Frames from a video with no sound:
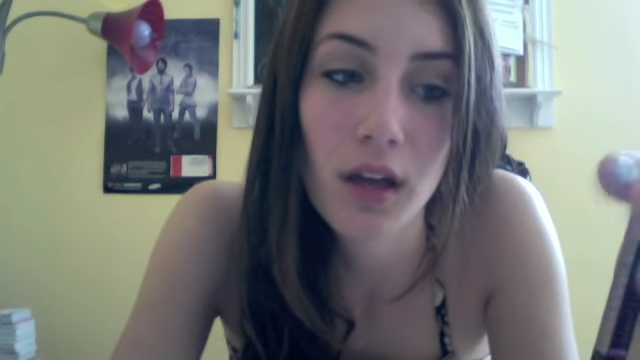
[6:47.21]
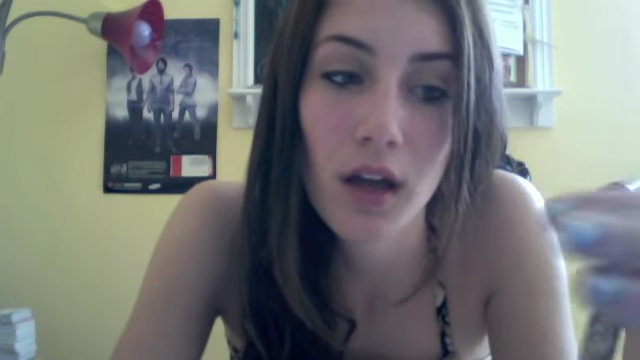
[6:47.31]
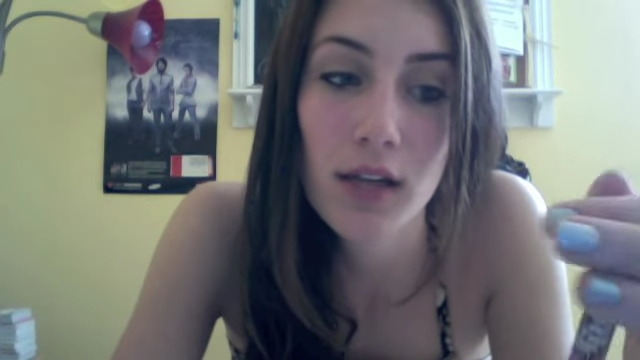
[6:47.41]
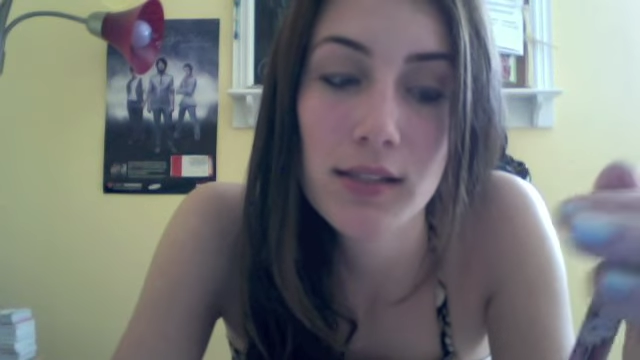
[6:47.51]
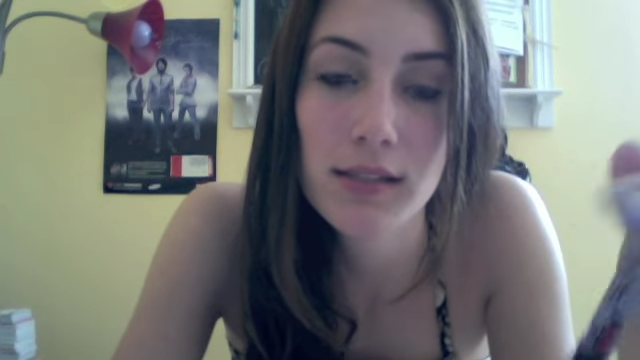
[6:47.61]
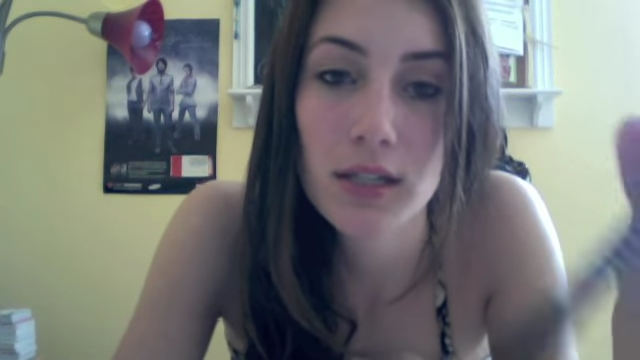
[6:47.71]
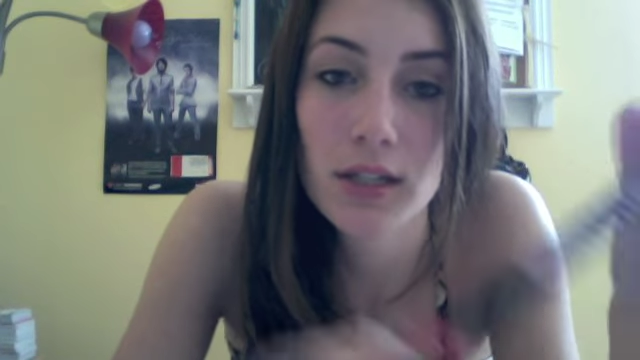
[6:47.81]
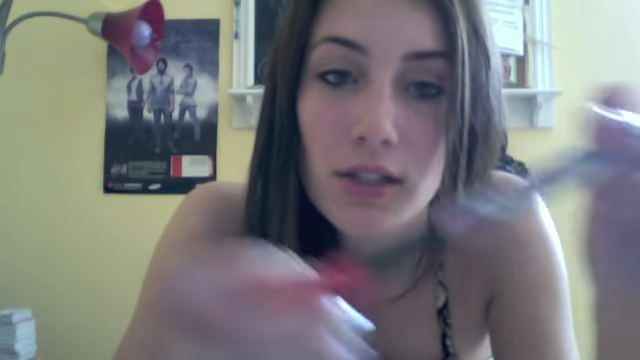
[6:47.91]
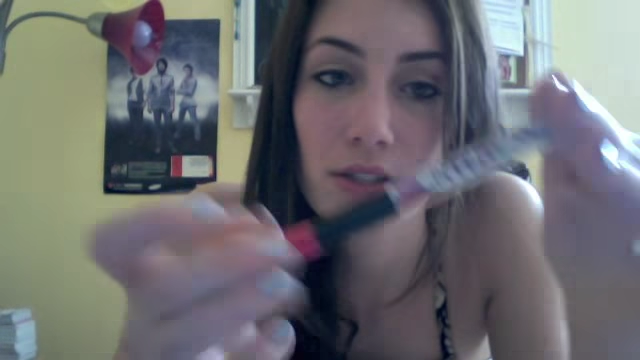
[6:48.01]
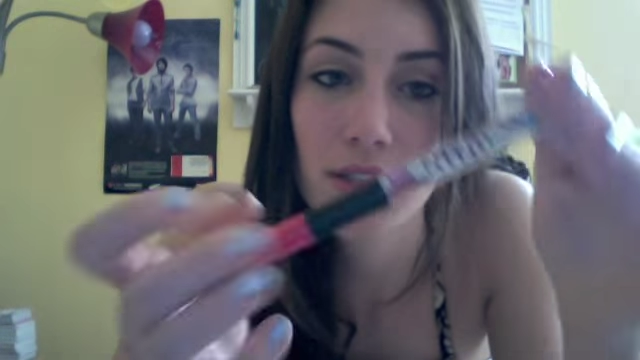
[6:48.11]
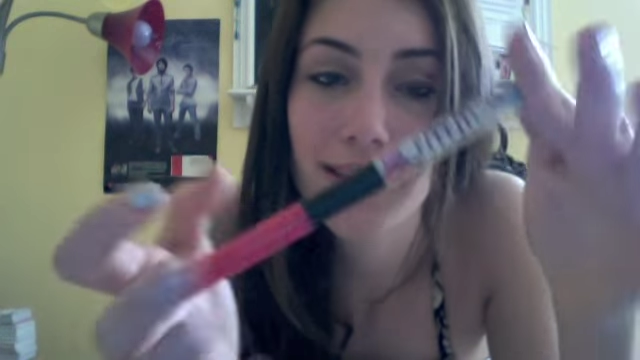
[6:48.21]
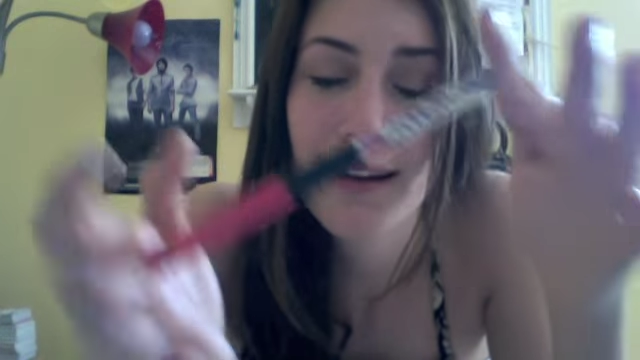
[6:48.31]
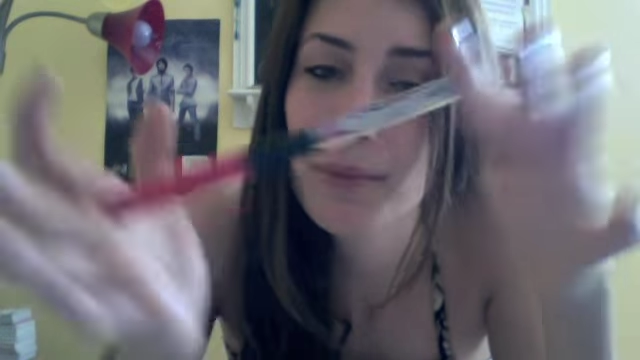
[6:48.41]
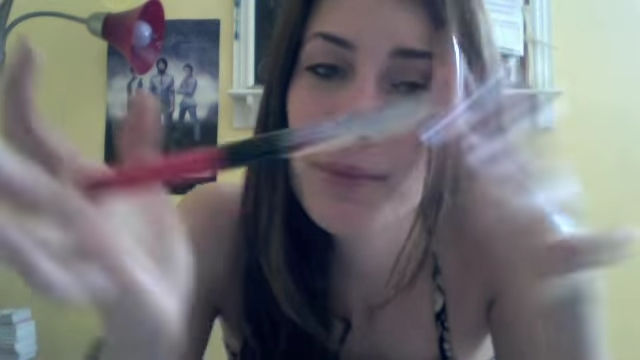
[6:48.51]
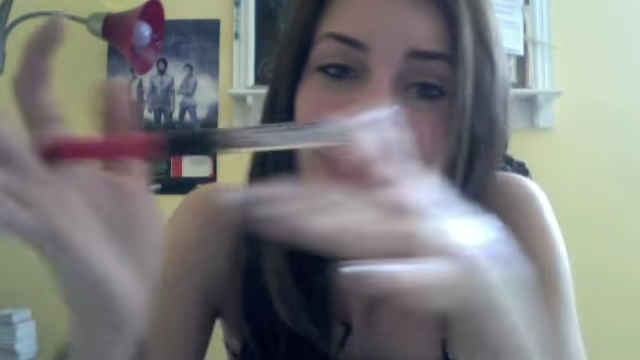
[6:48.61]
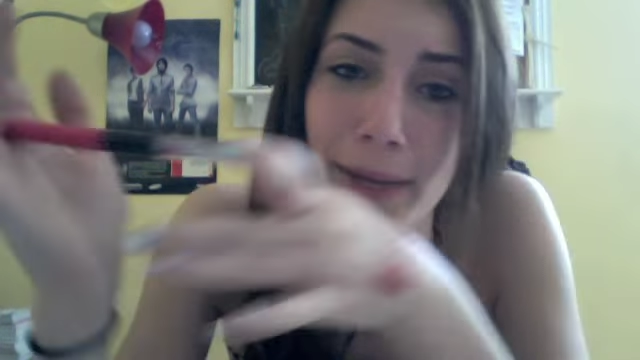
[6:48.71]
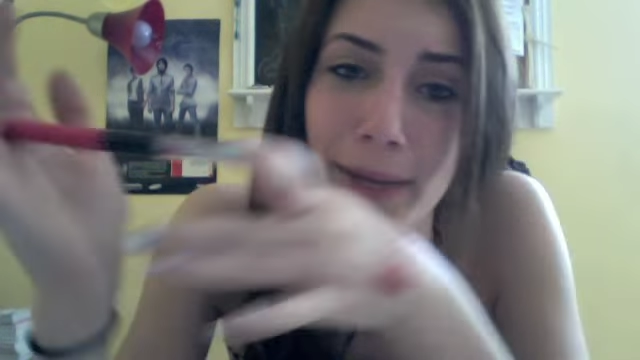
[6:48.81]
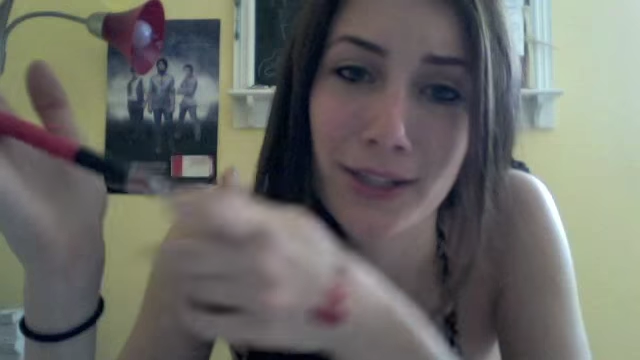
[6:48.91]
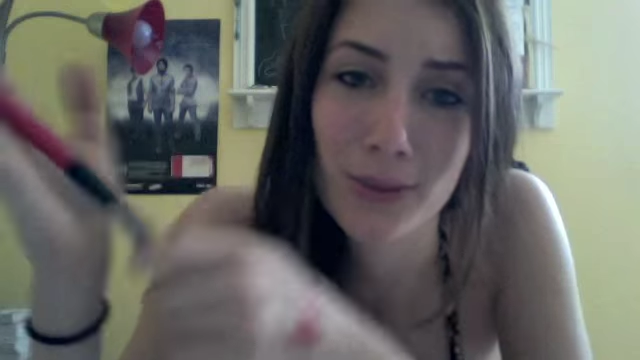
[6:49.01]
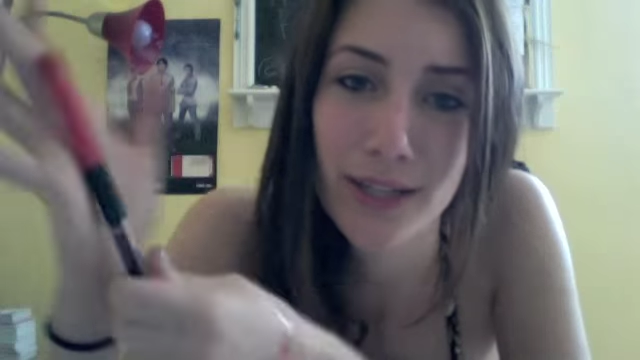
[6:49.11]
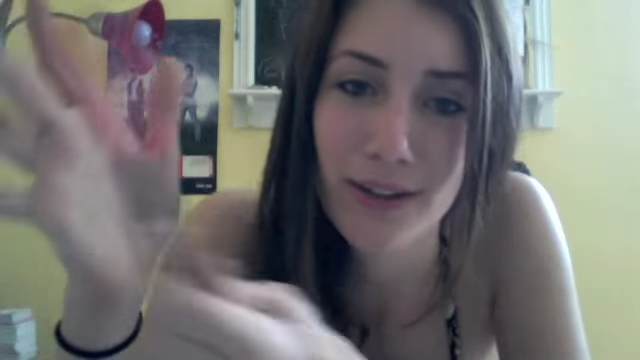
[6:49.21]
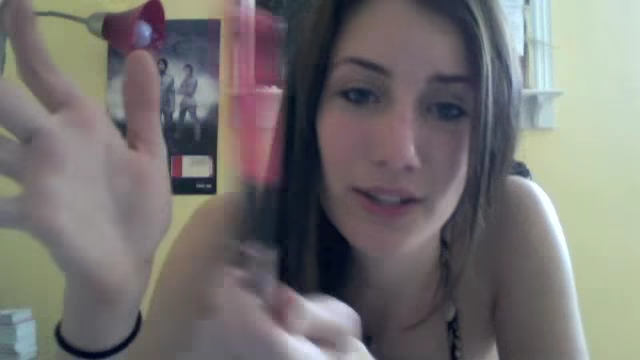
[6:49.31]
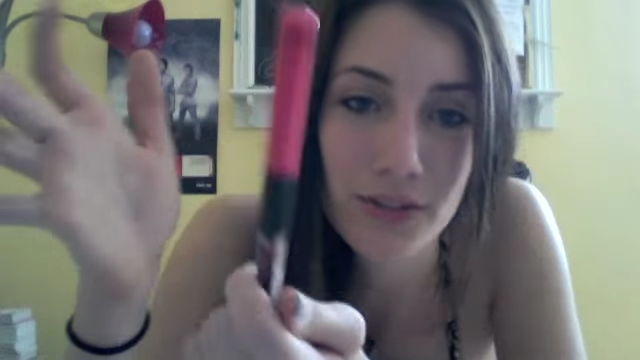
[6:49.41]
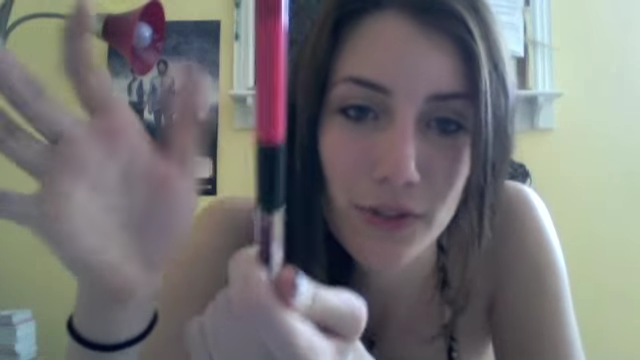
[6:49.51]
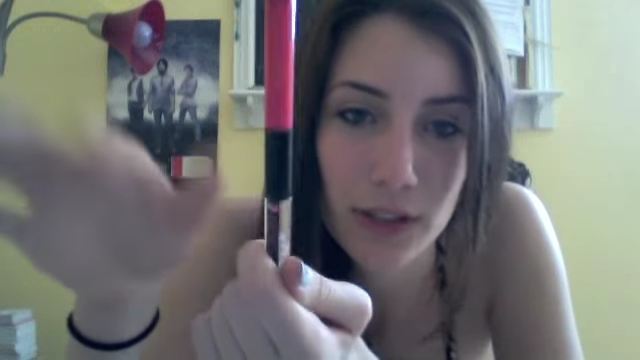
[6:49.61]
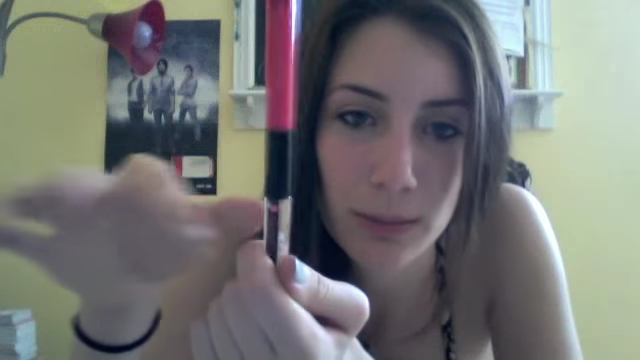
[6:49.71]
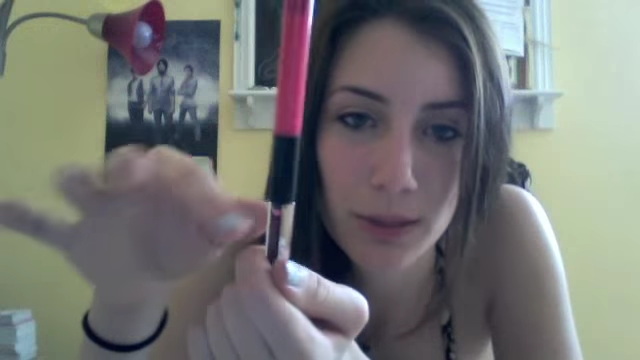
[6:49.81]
us young girls cannot be spending twenty dollars for a lip